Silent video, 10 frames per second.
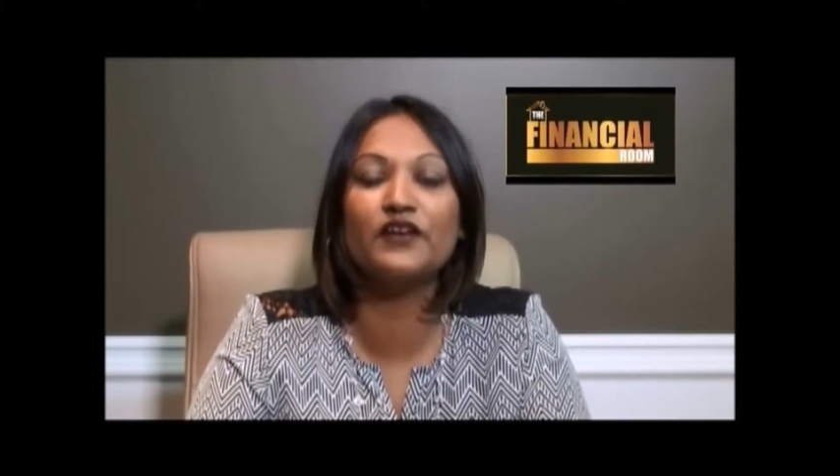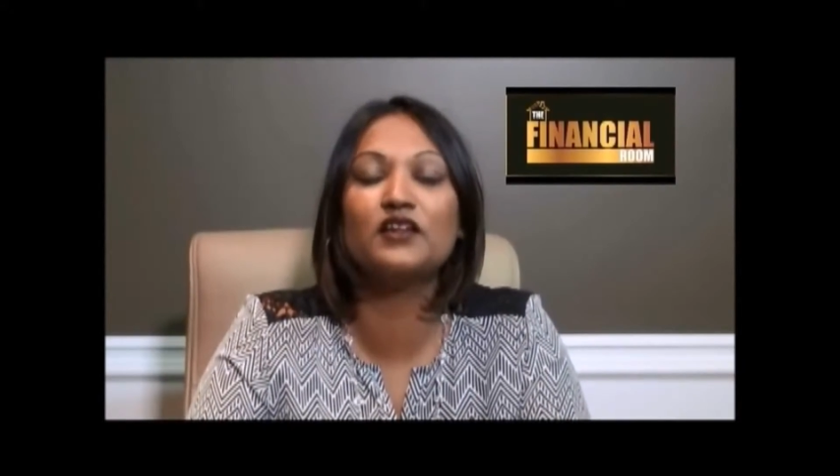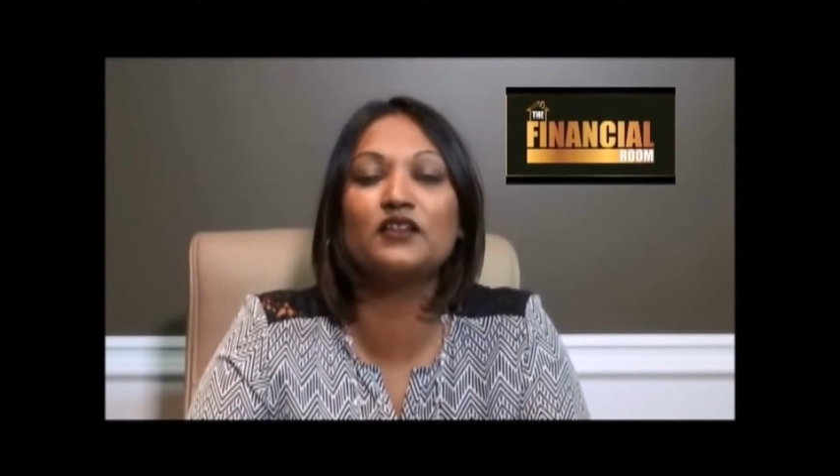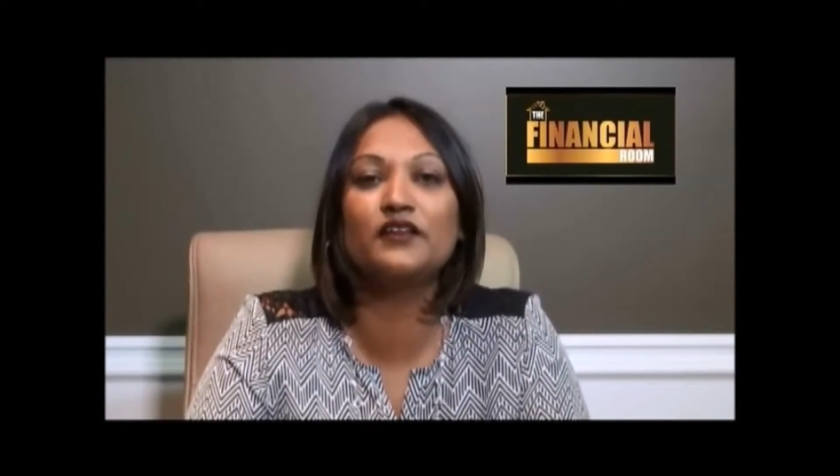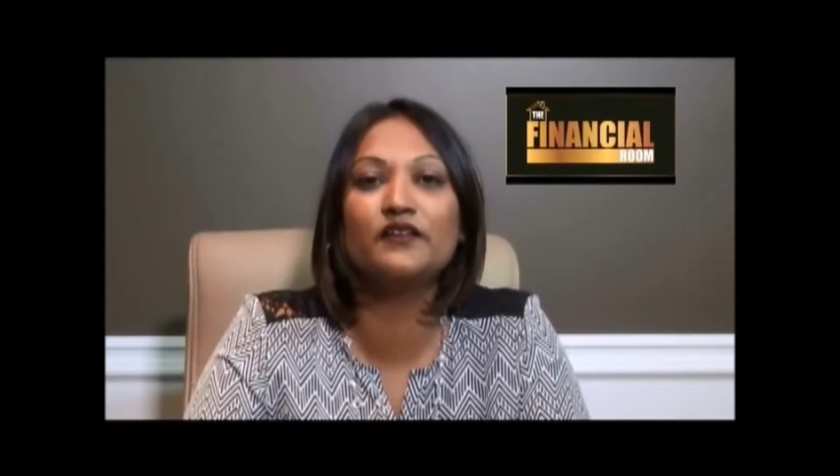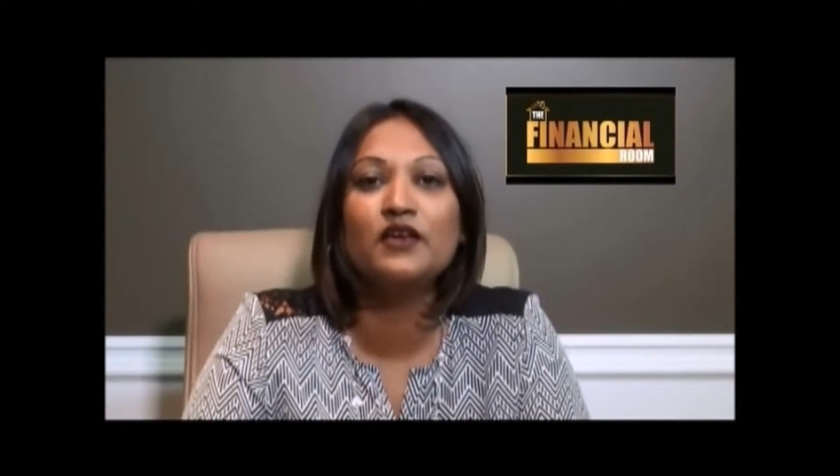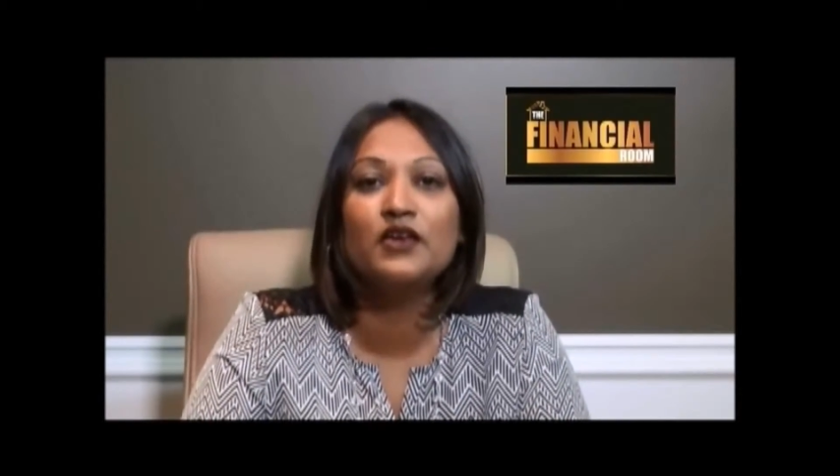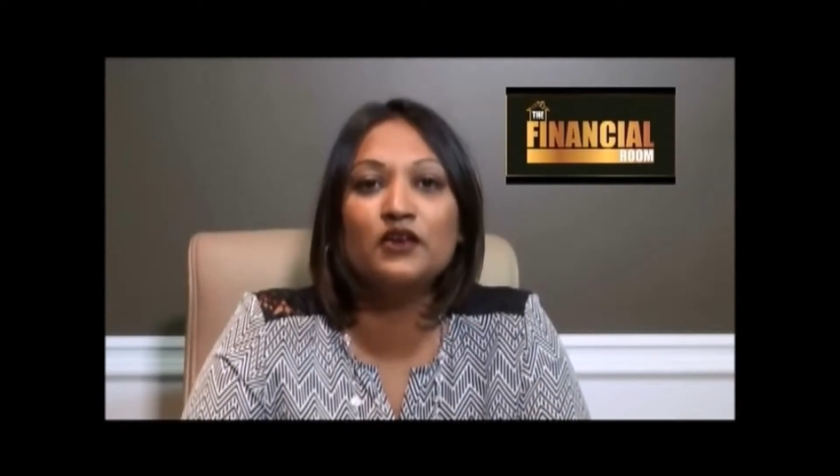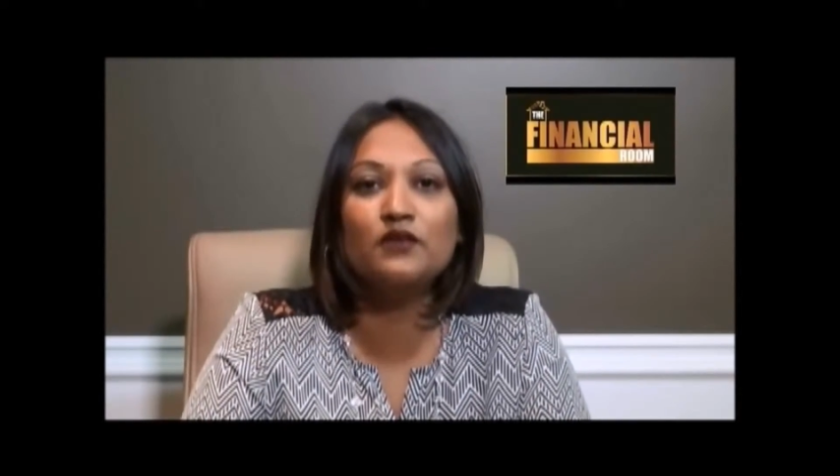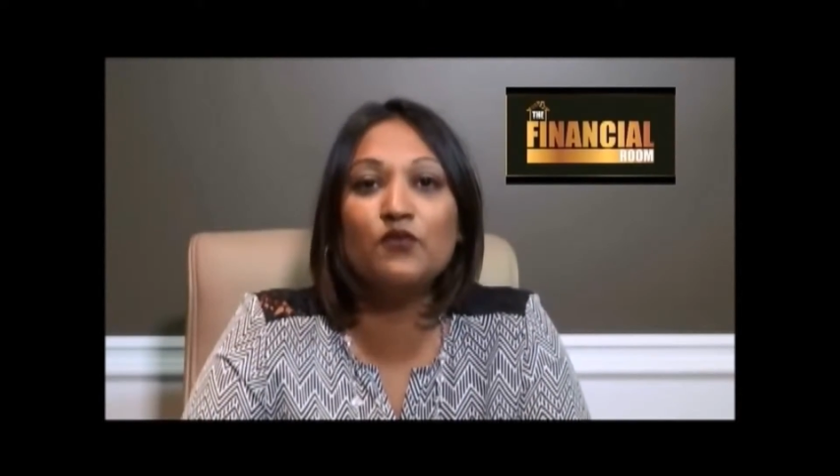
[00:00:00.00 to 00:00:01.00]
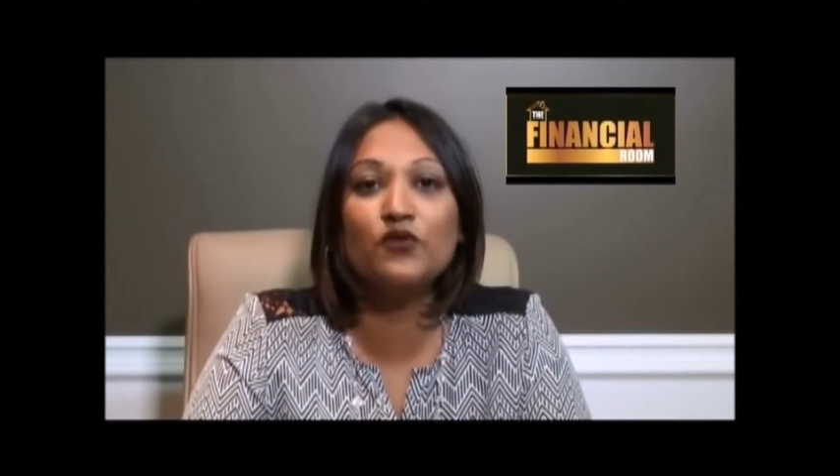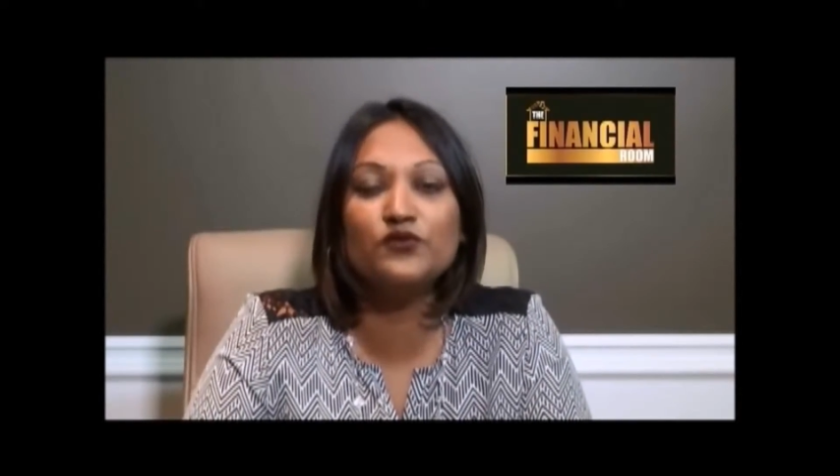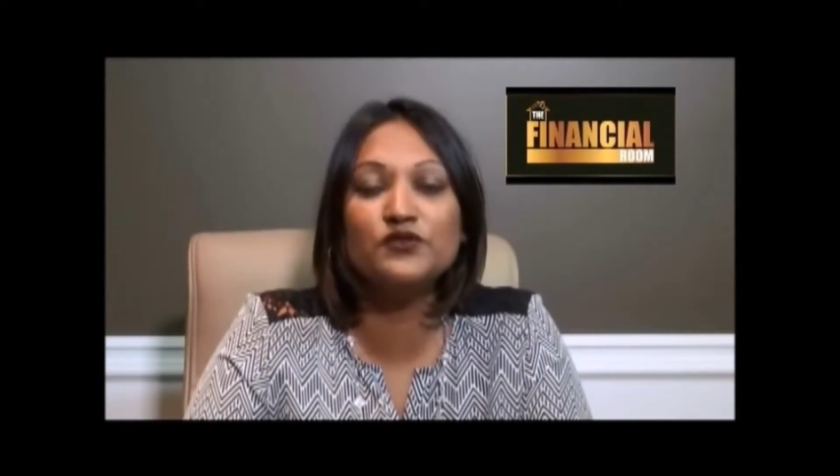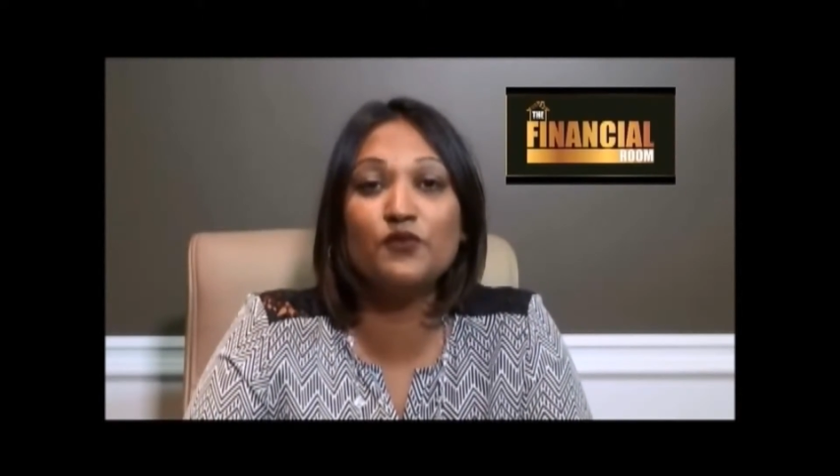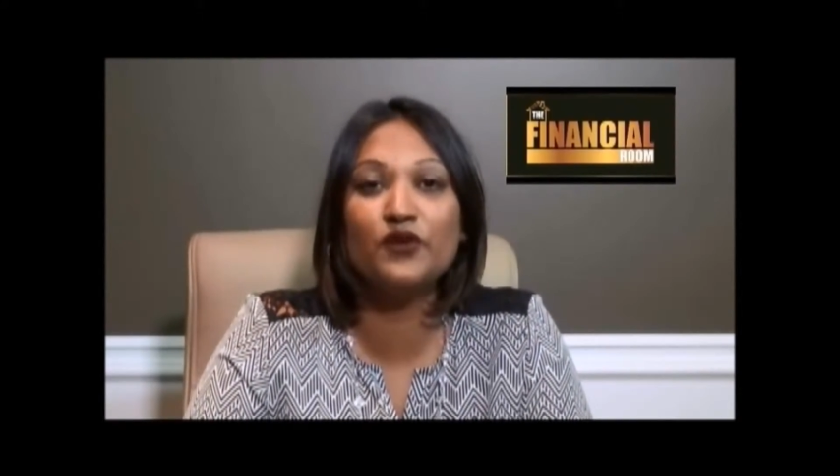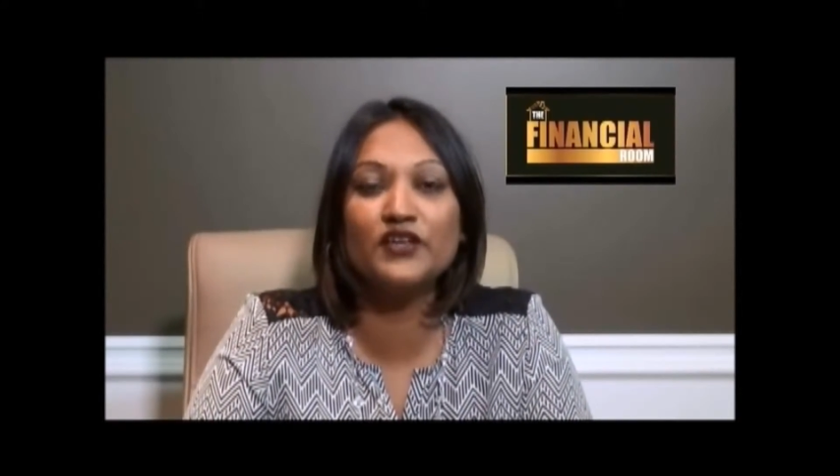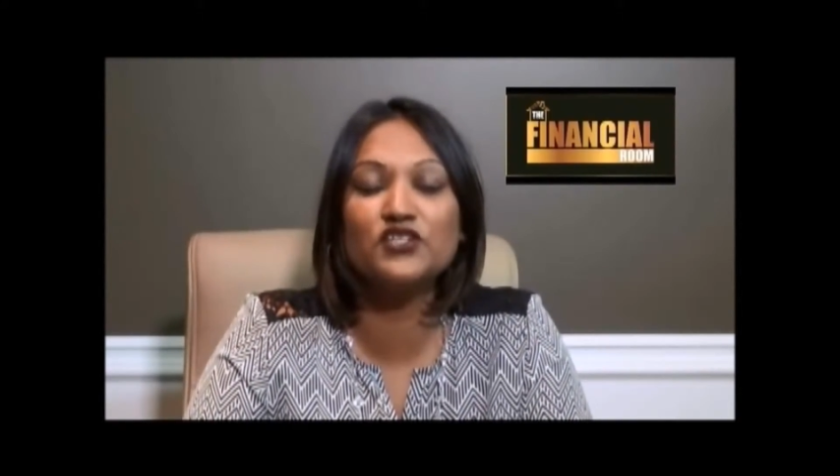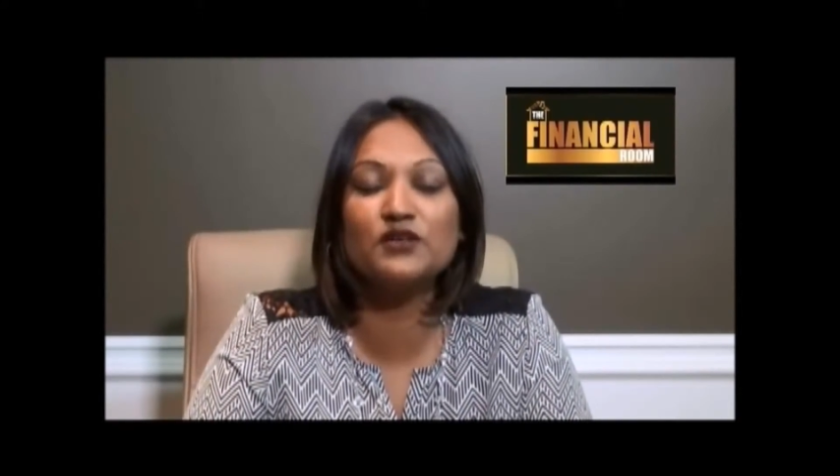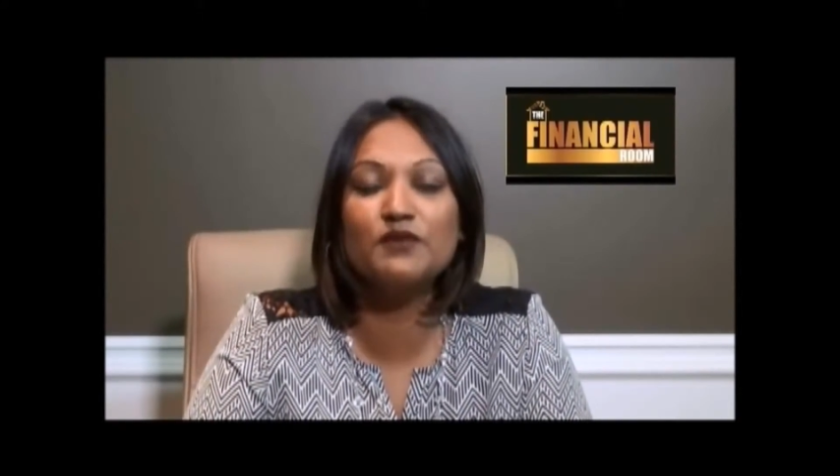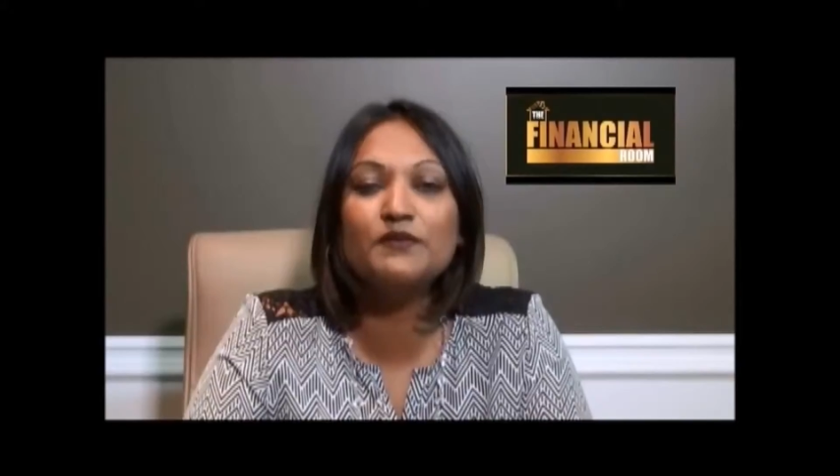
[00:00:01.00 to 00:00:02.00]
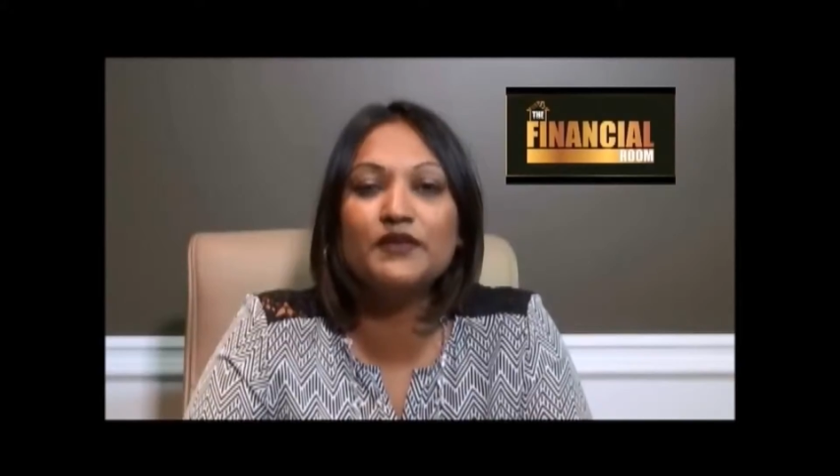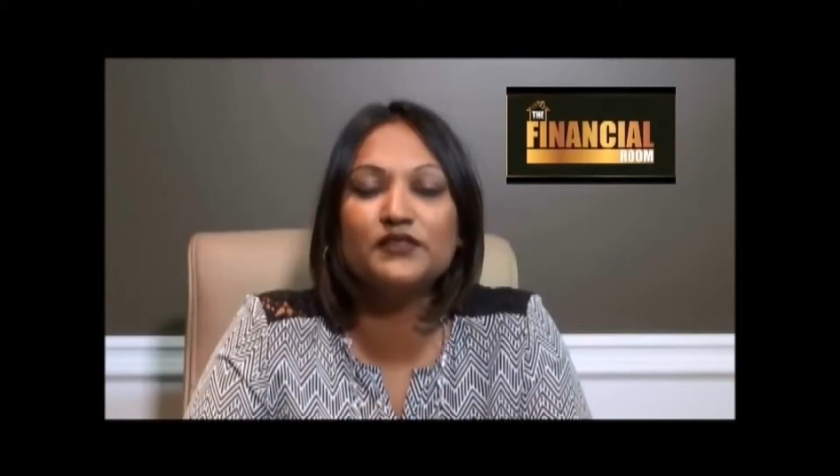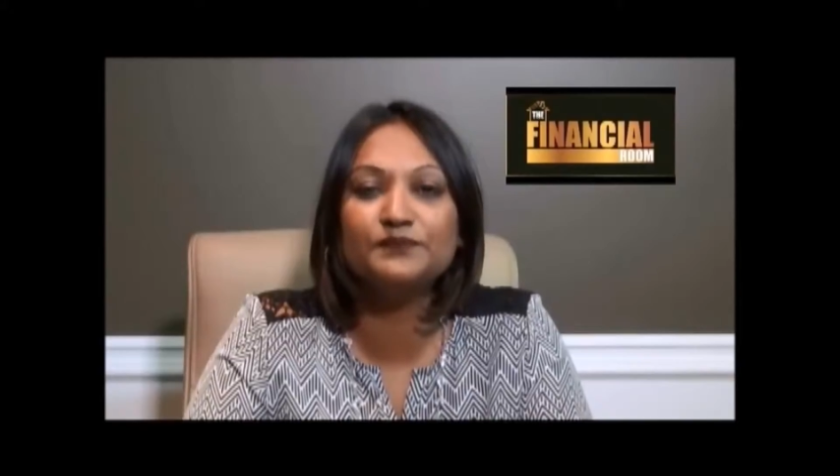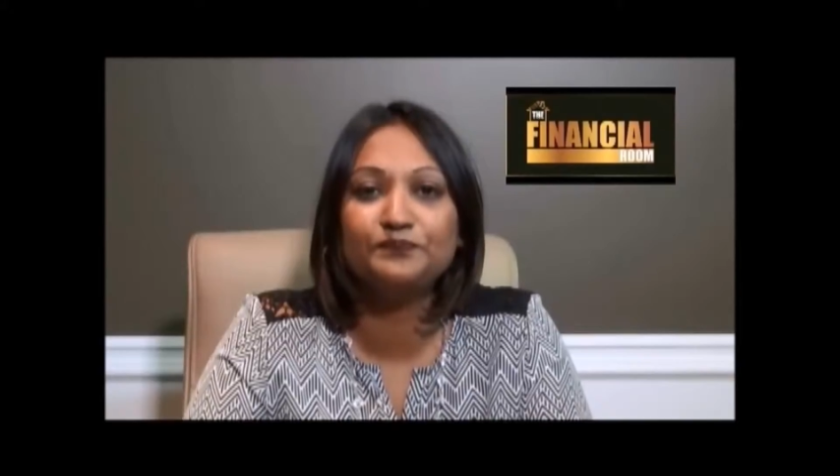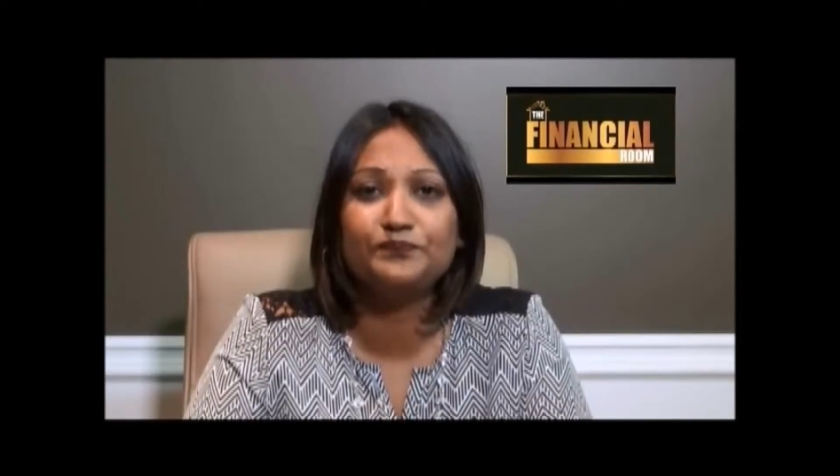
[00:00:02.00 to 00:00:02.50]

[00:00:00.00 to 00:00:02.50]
clear in most mortgage commitments.